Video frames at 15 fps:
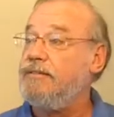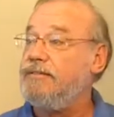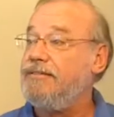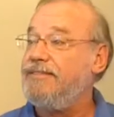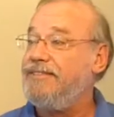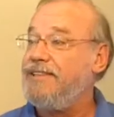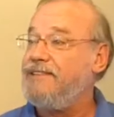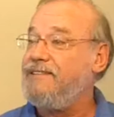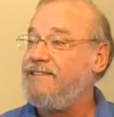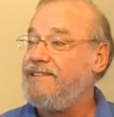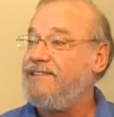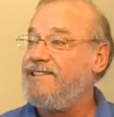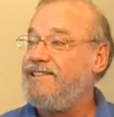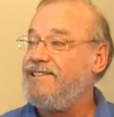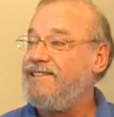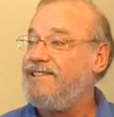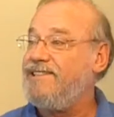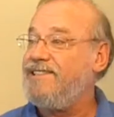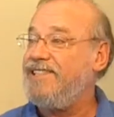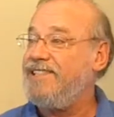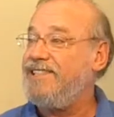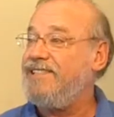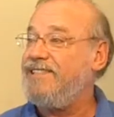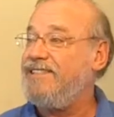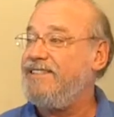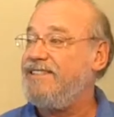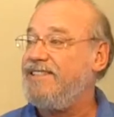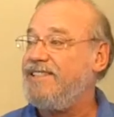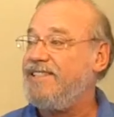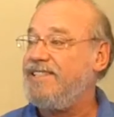You know?
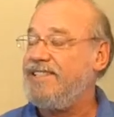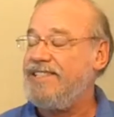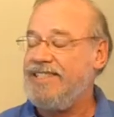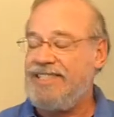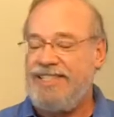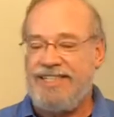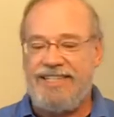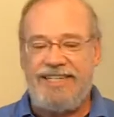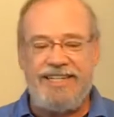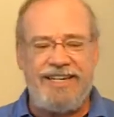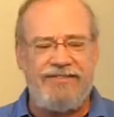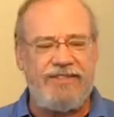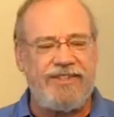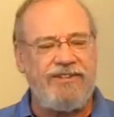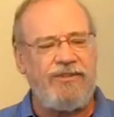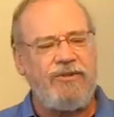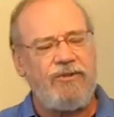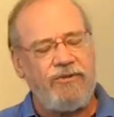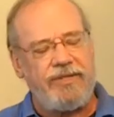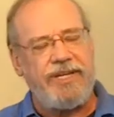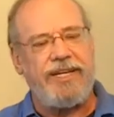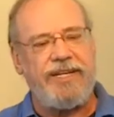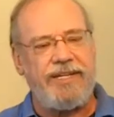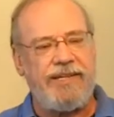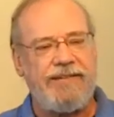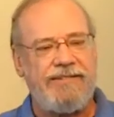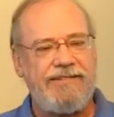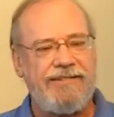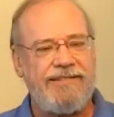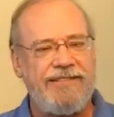And I have to go, okay.
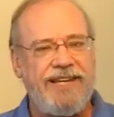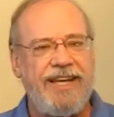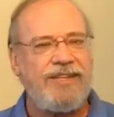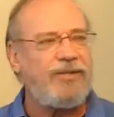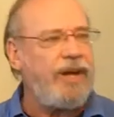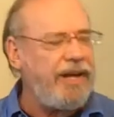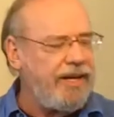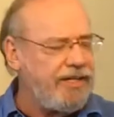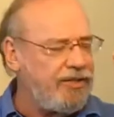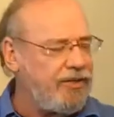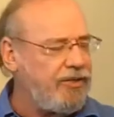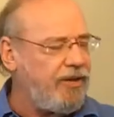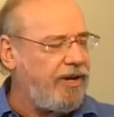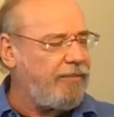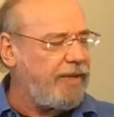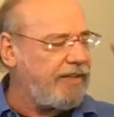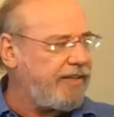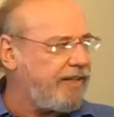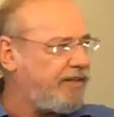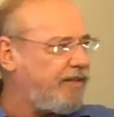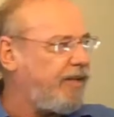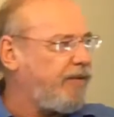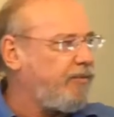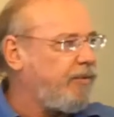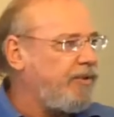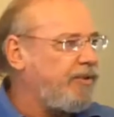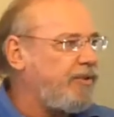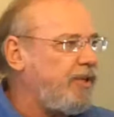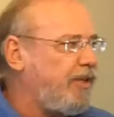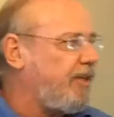So I actually thought about that today when we
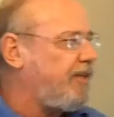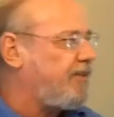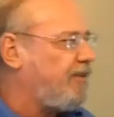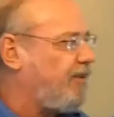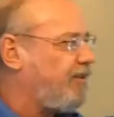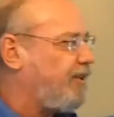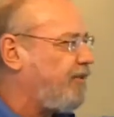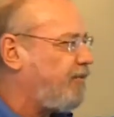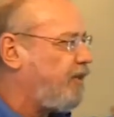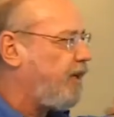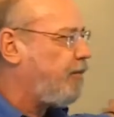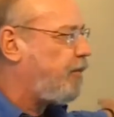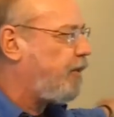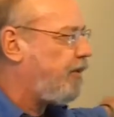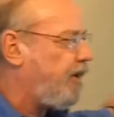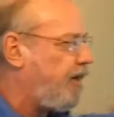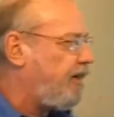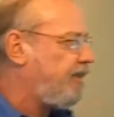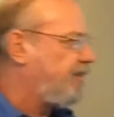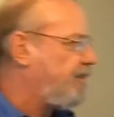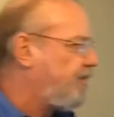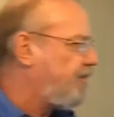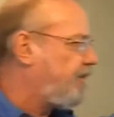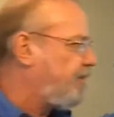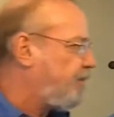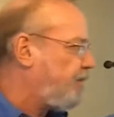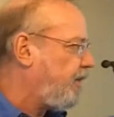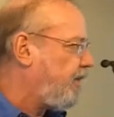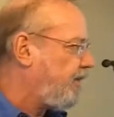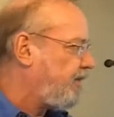were singing that song, Lift Up Your Eyes, Lift
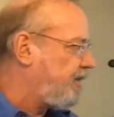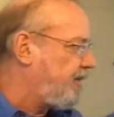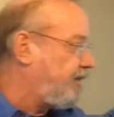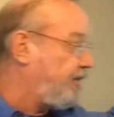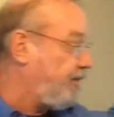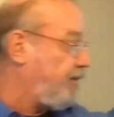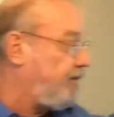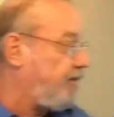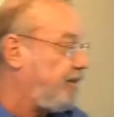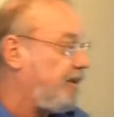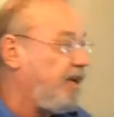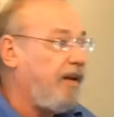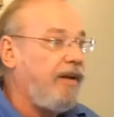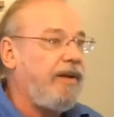Up Your Eyes. You know?